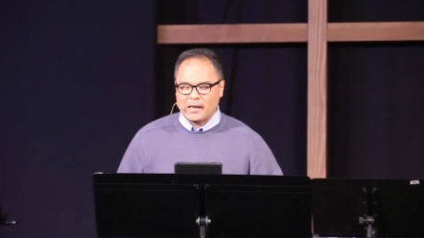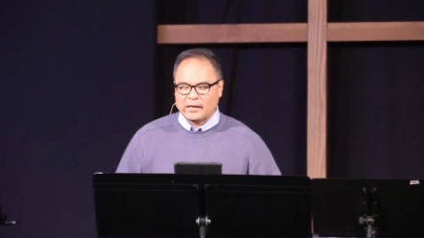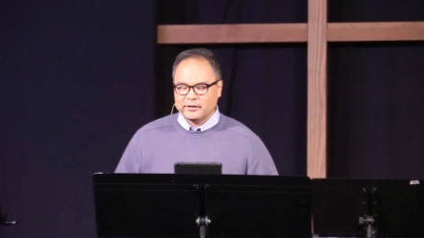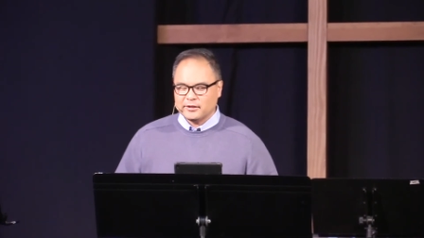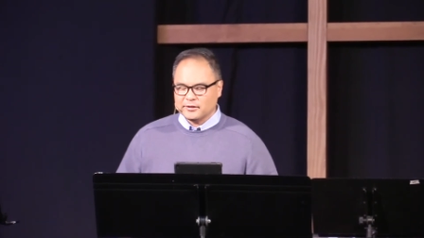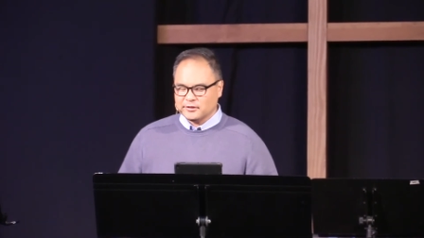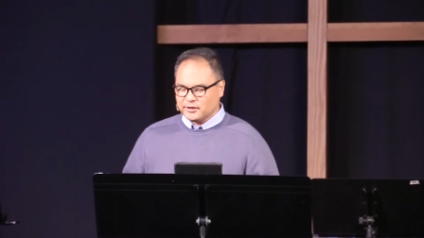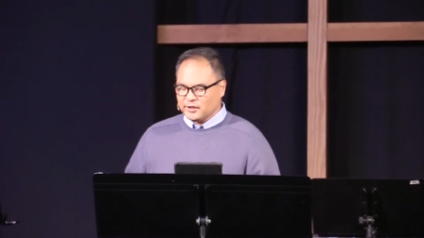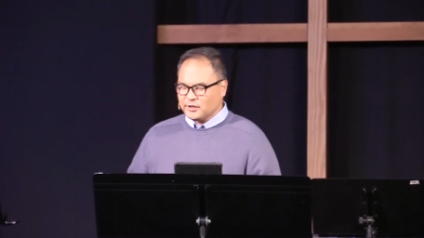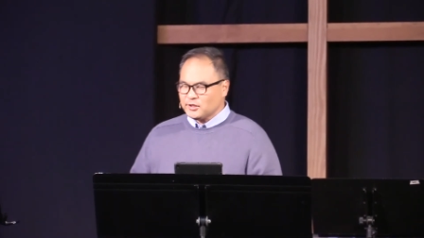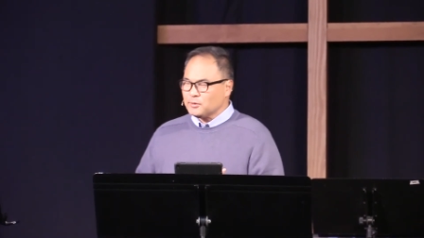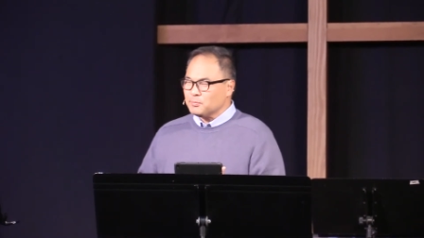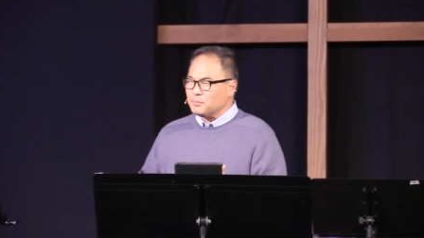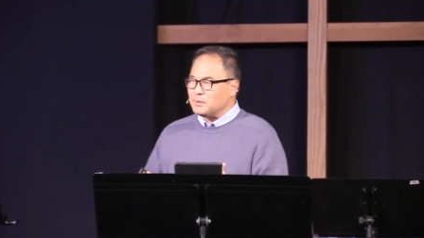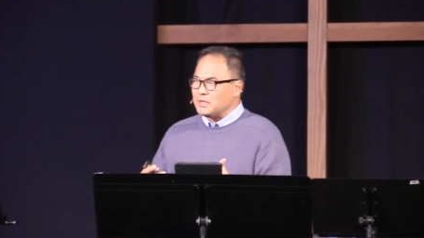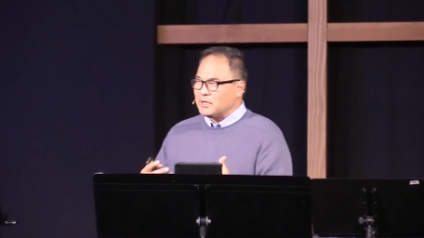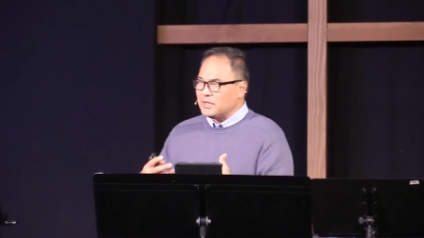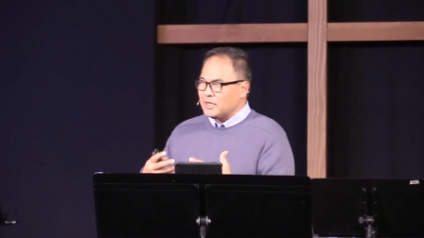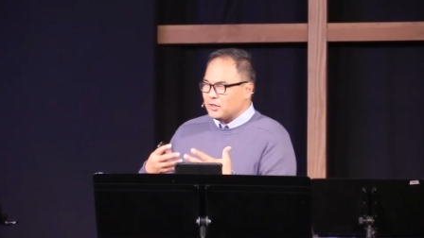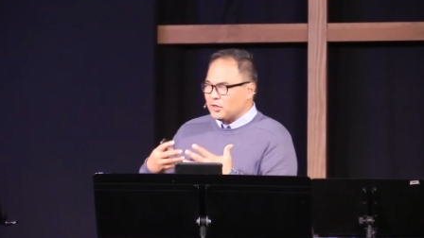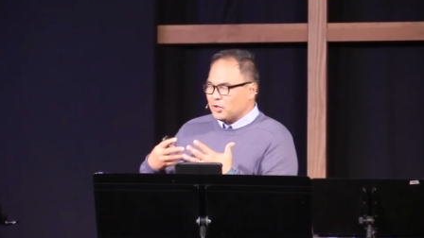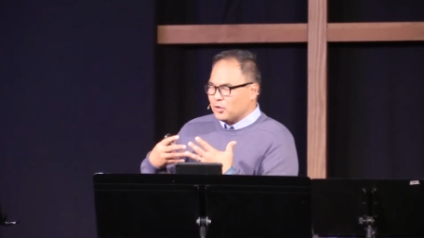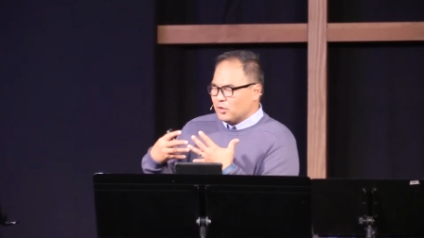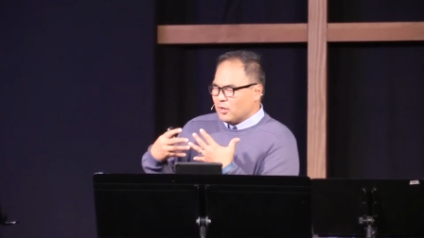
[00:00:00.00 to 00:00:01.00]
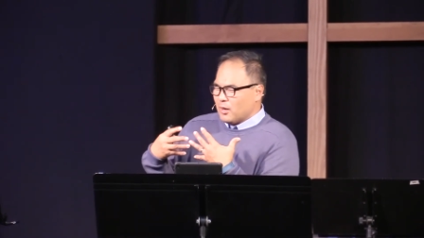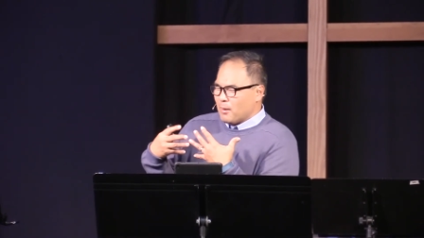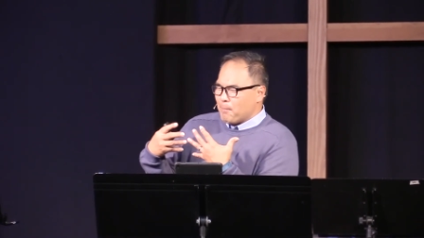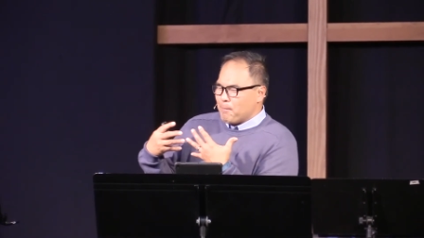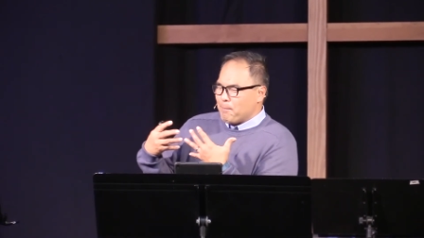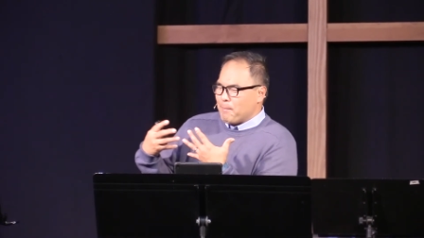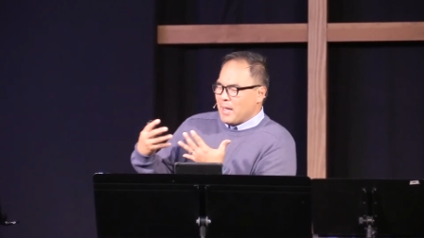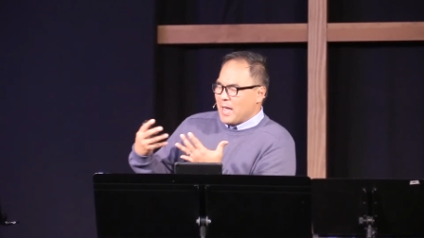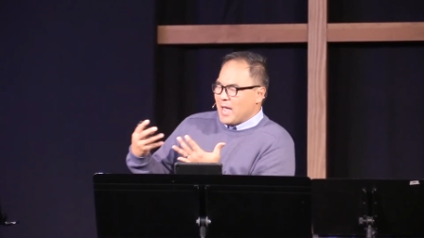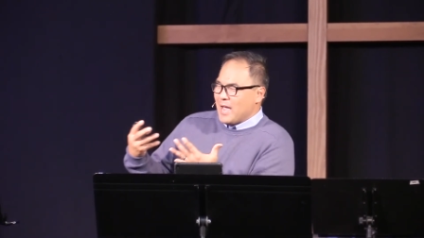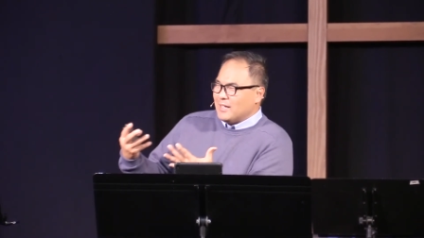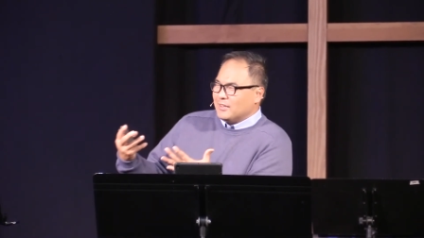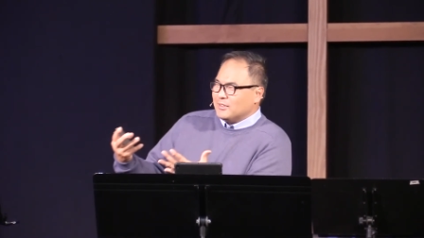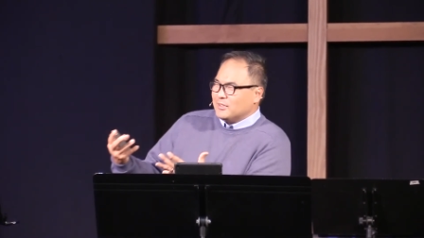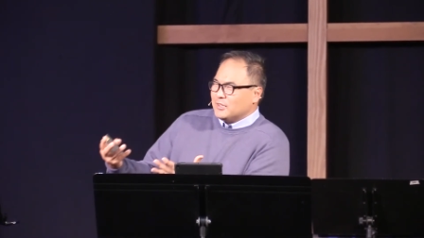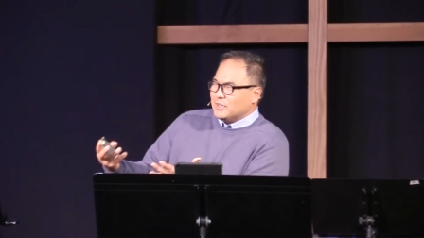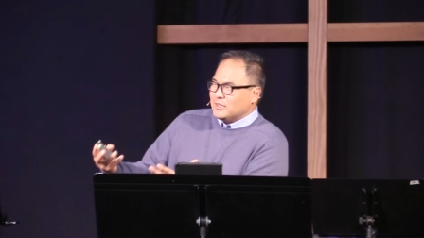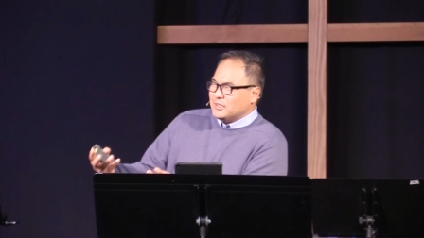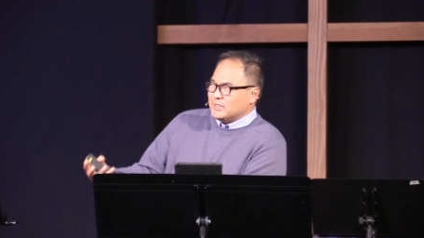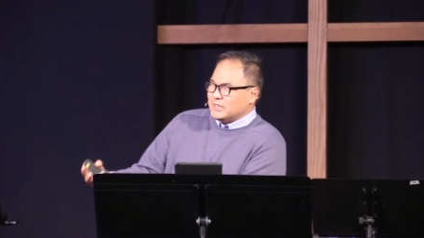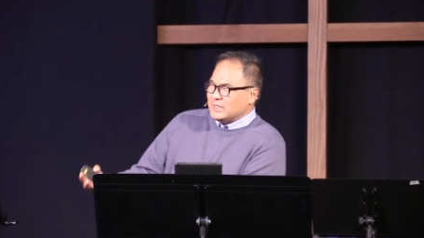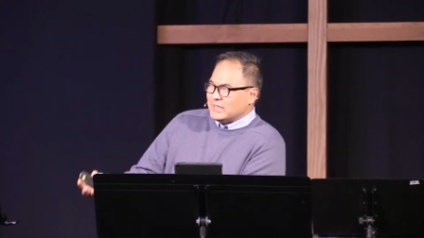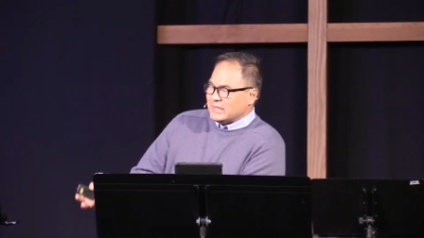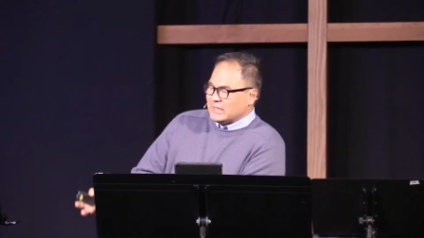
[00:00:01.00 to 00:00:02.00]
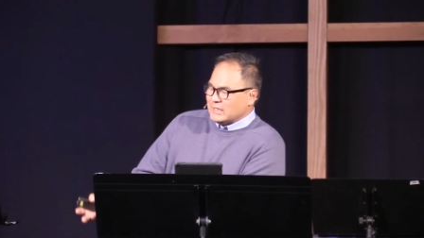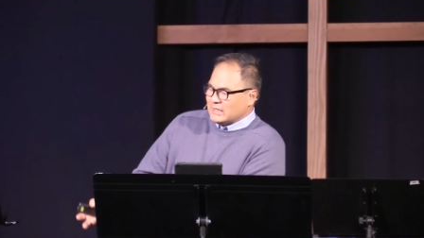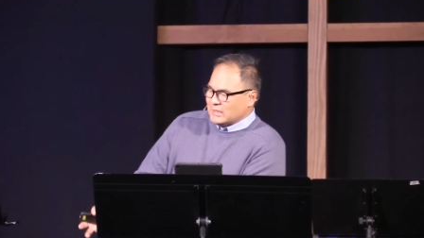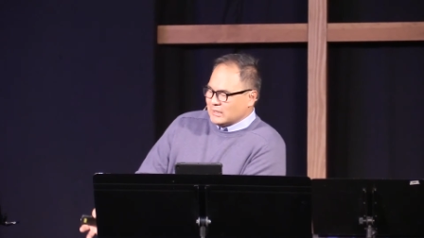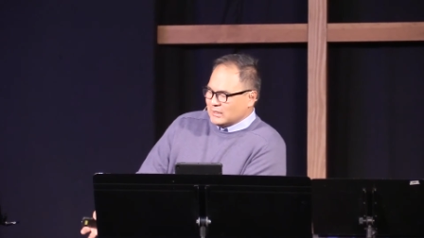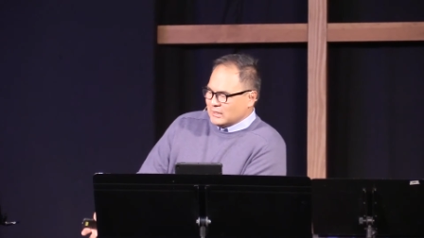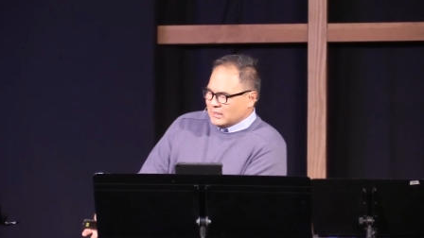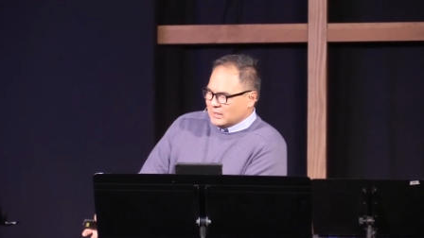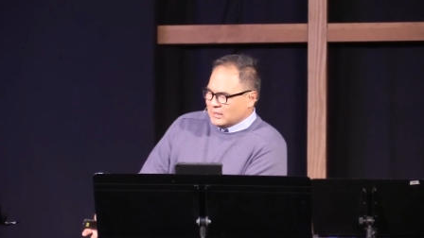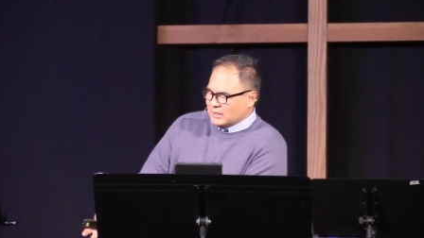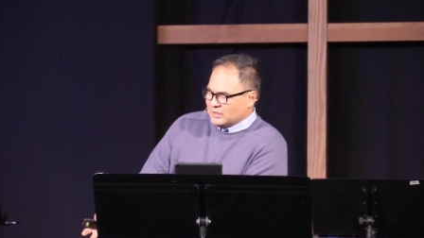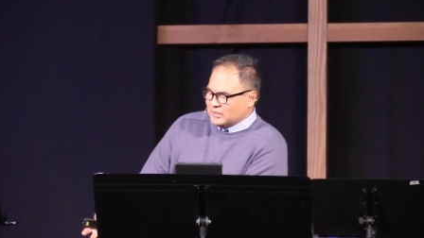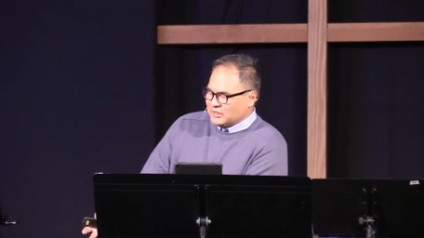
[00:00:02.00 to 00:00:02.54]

Does this mean that they're abandoning